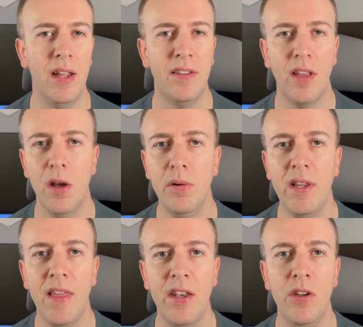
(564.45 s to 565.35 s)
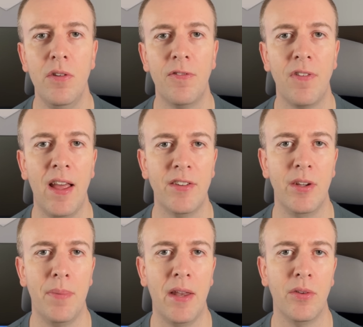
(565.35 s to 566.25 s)
It's only their new
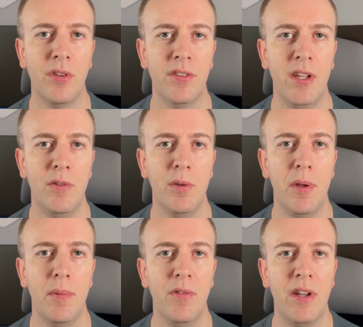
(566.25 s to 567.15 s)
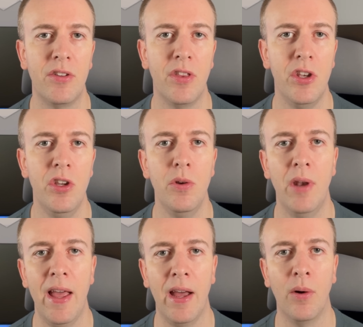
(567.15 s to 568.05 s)
flagship panels that seem to be moving to the new
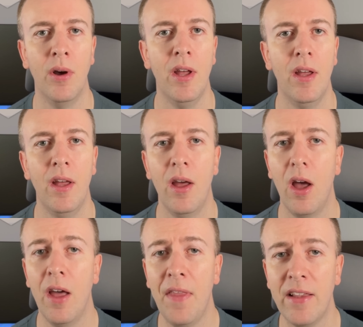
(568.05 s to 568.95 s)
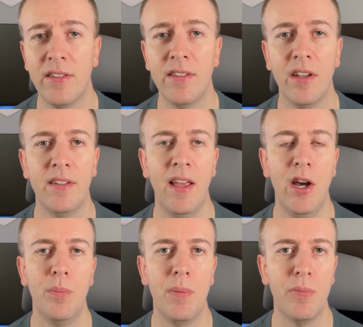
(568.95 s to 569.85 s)
layout, and that's designed to
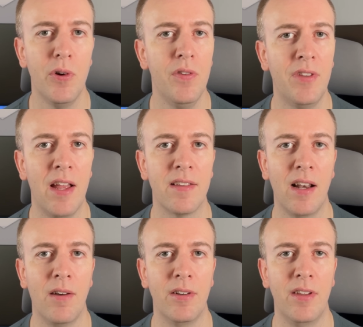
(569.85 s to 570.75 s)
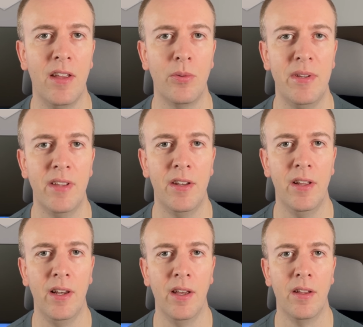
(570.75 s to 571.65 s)
help improve text clarity, as we said
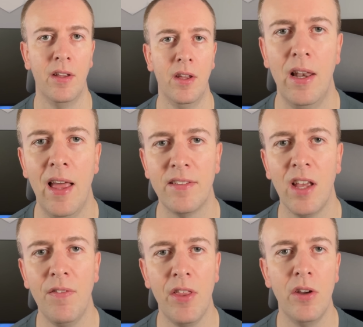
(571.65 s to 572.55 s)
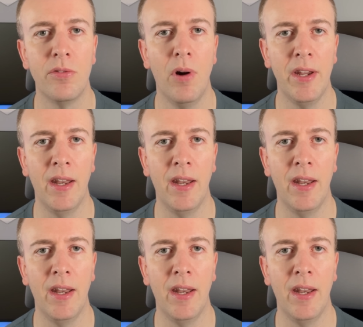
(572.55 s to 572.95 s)
earlier. Let's cover those right